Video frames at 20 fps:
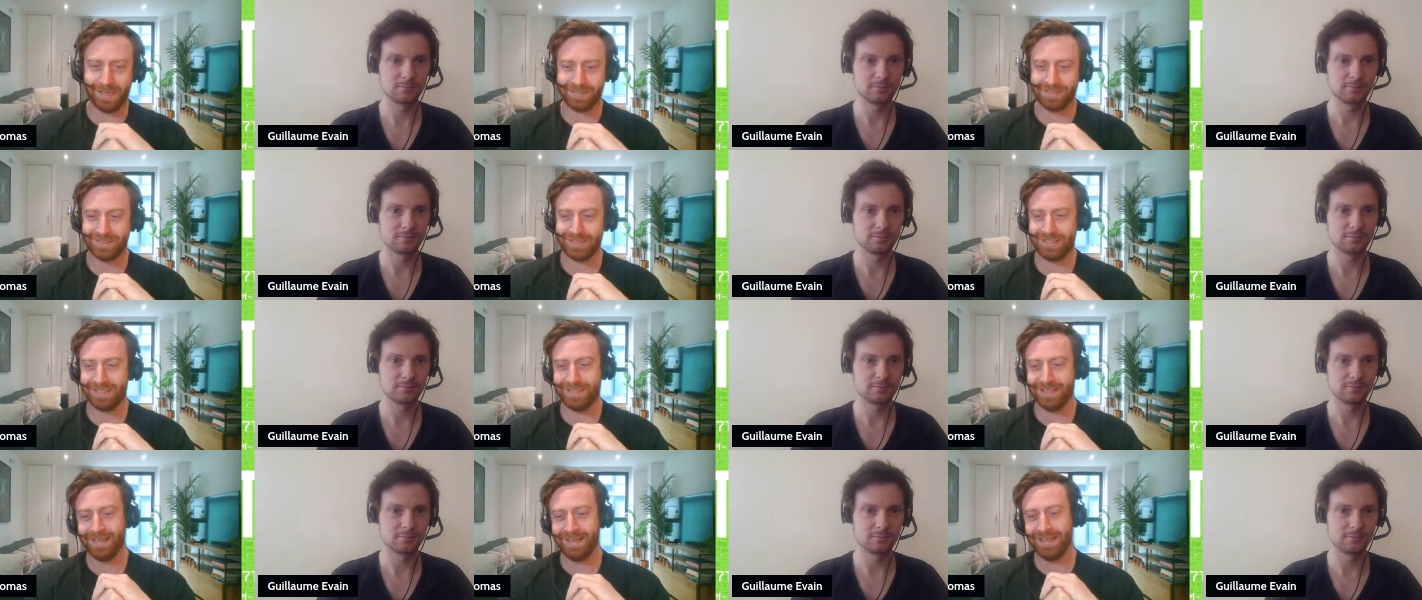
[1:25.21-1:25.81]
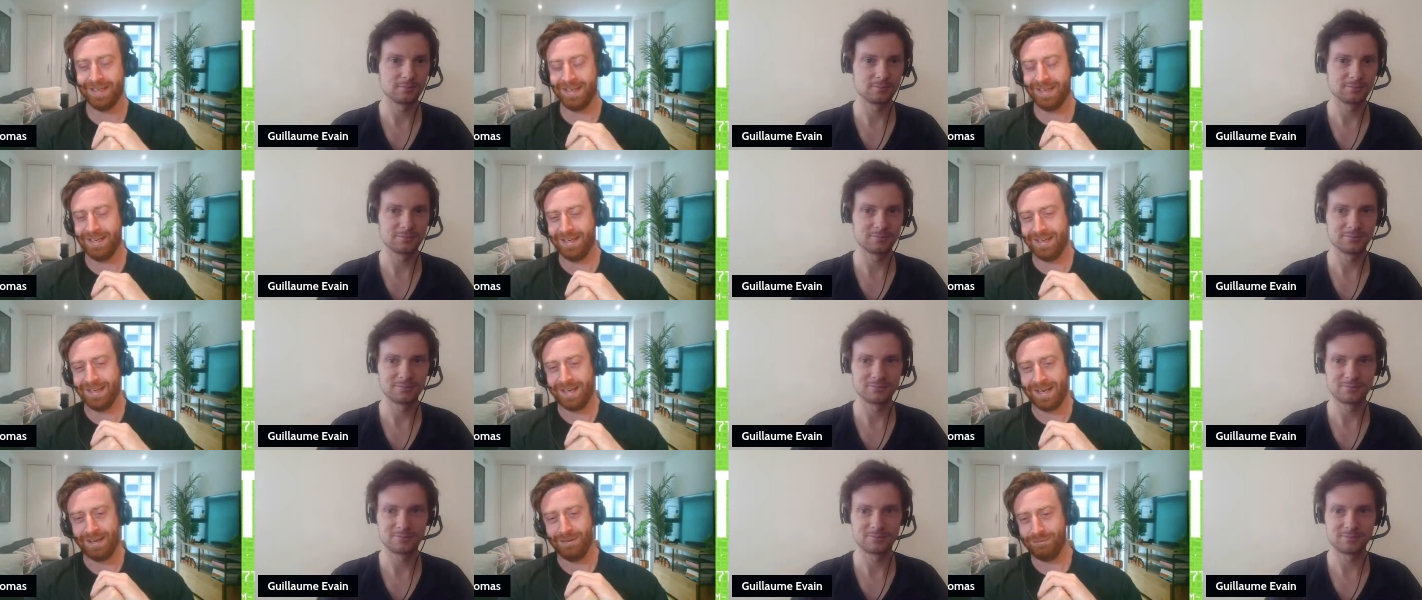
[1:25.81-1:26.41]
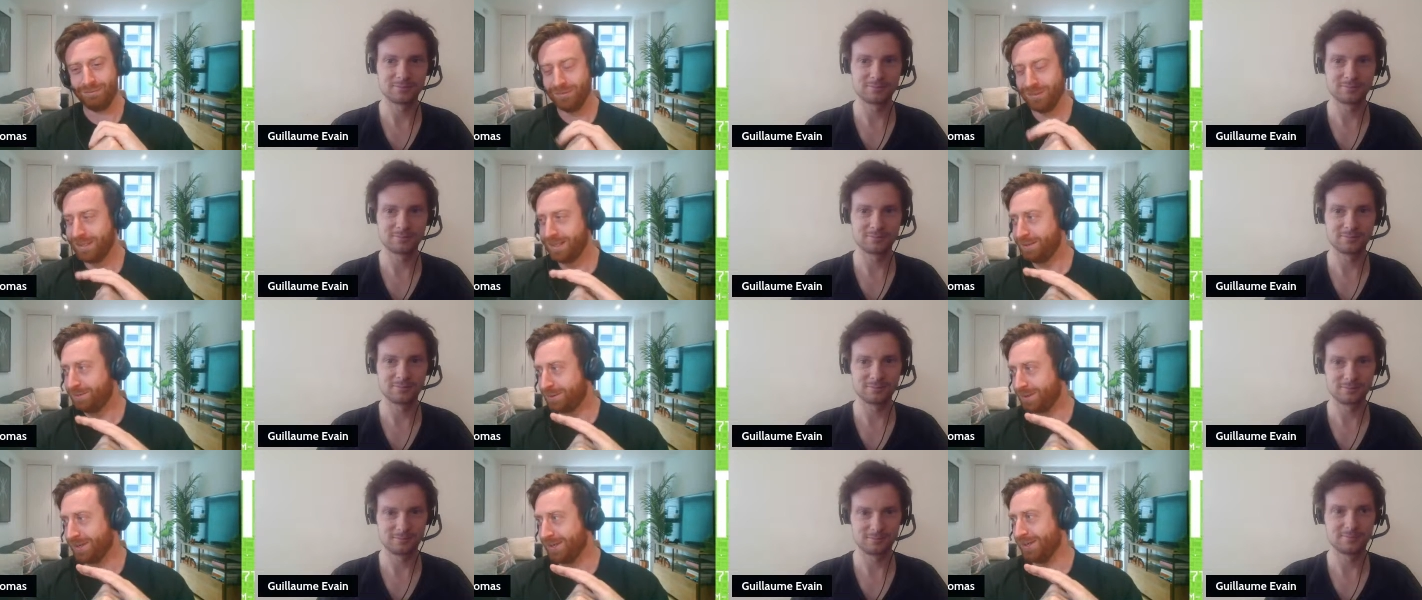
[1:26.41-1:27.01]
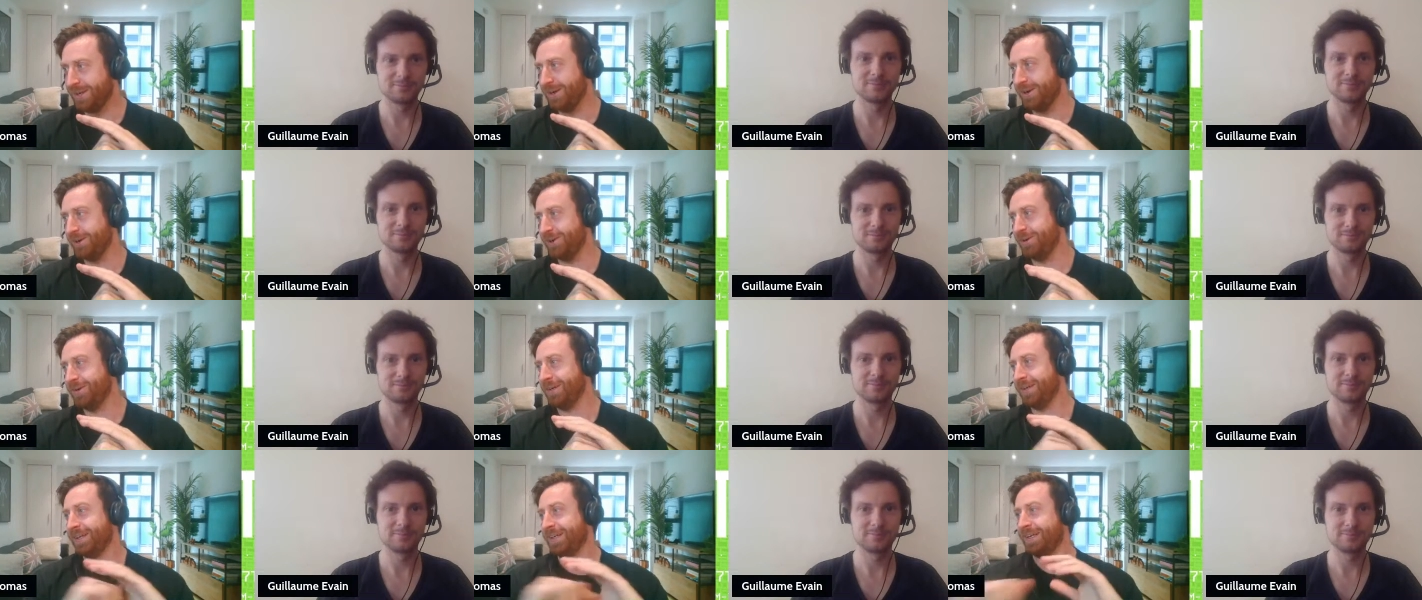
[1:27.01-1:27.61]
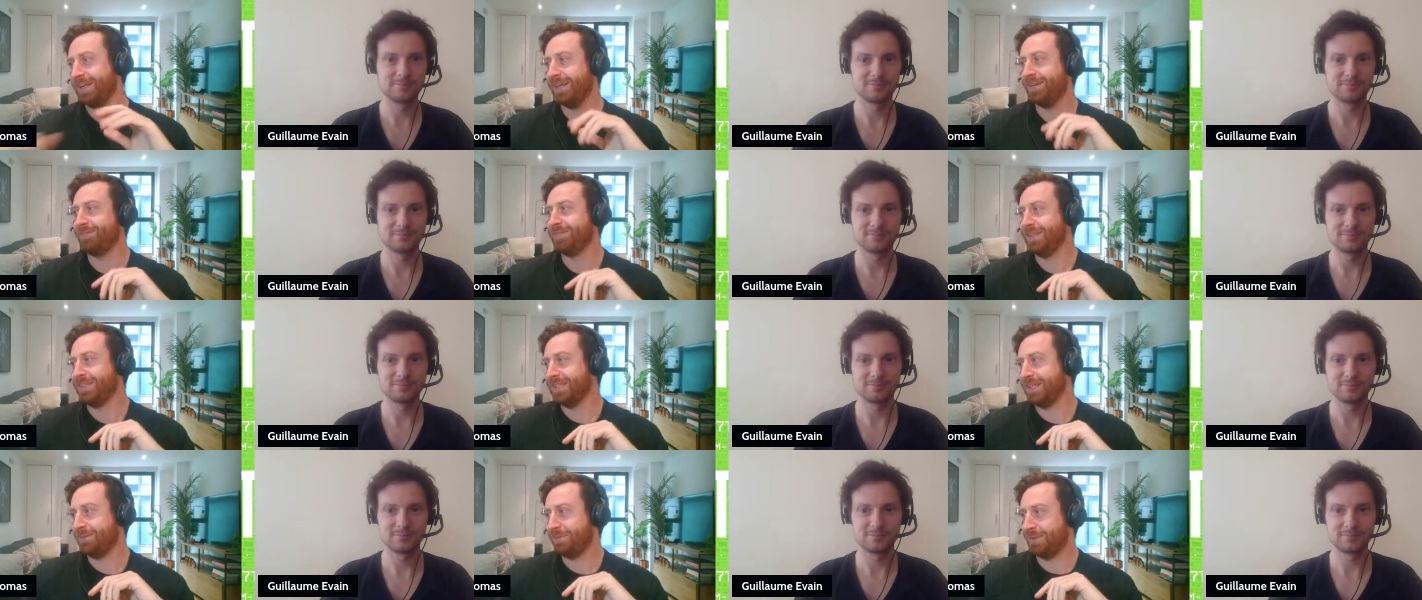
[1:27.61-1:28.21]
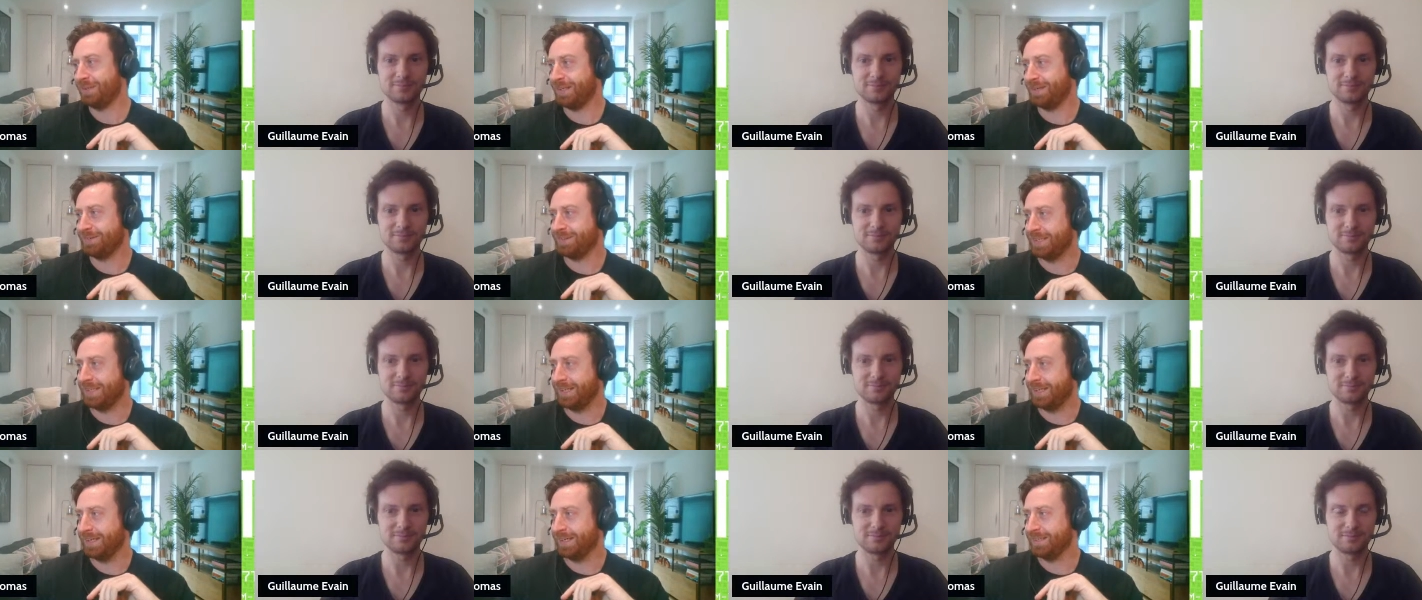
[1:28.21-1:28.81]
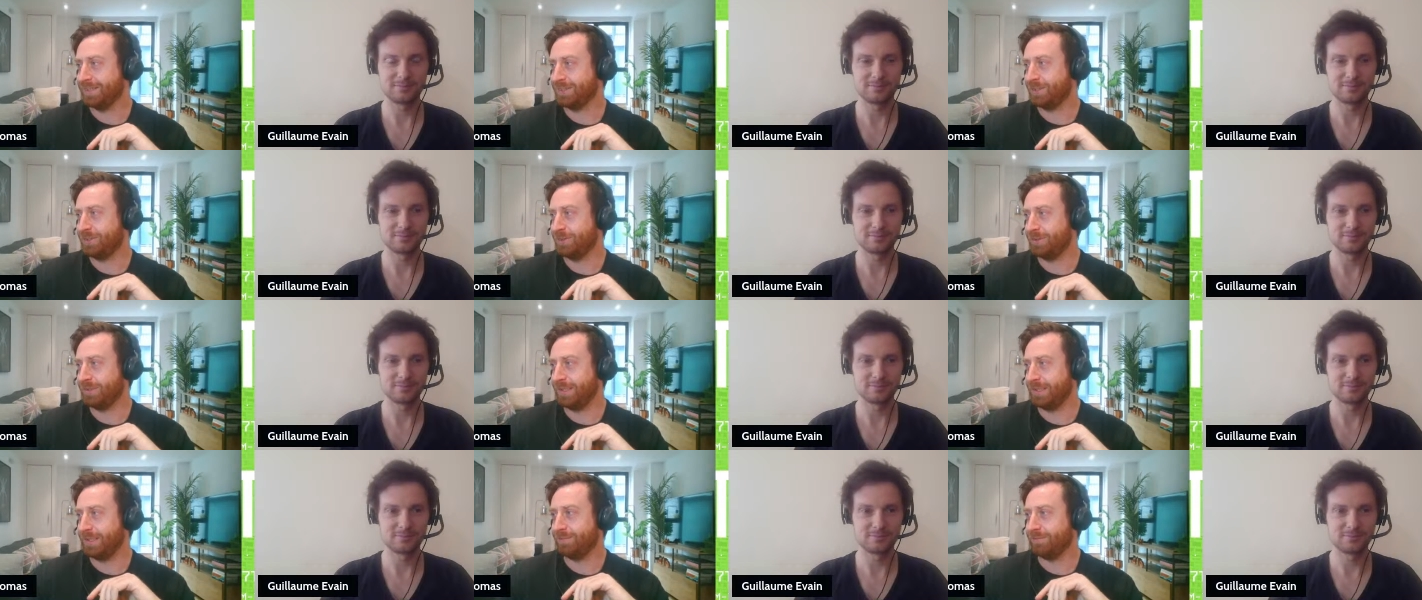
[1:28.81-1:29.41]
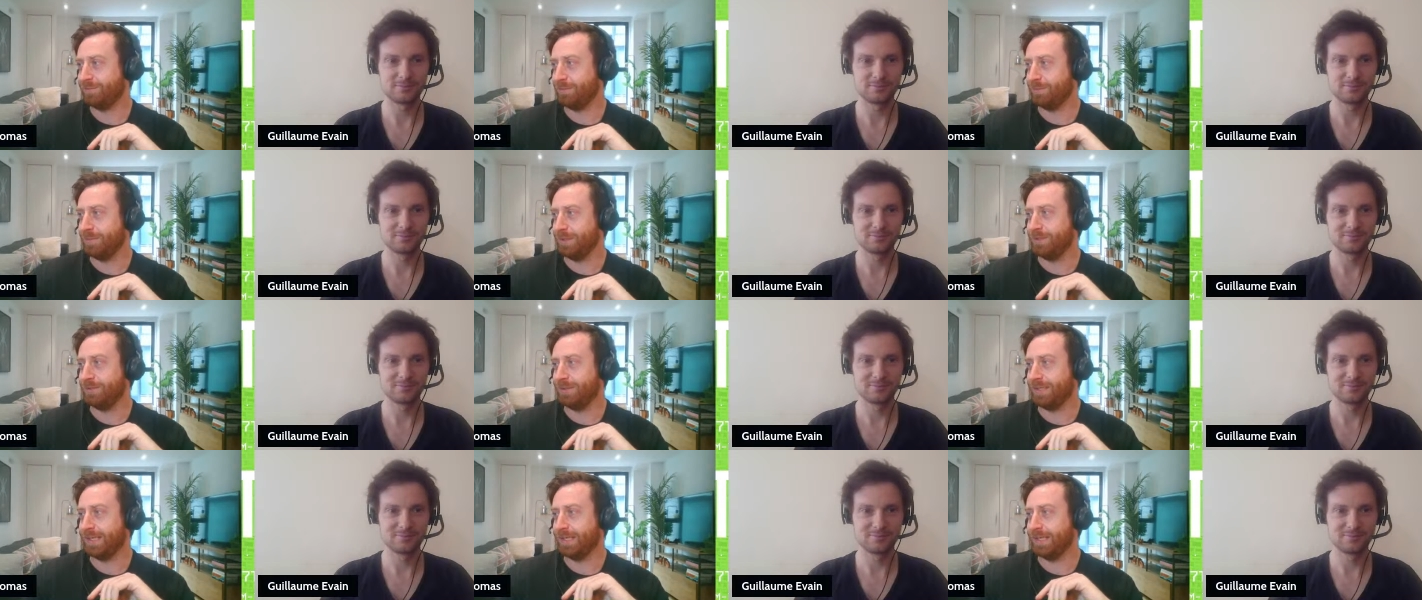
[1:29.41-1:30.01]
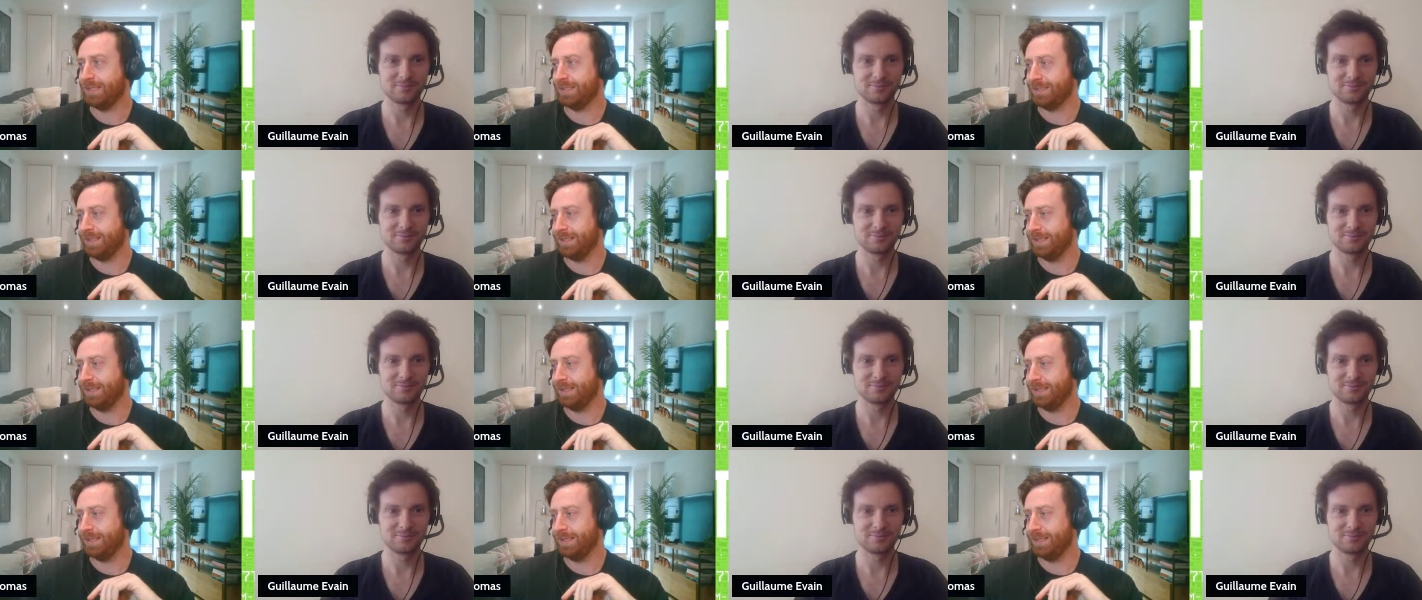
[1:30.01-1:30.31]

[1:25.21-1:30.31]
Speaker 1: And actually, I really want to know if there's anyone out there tuning in from the UK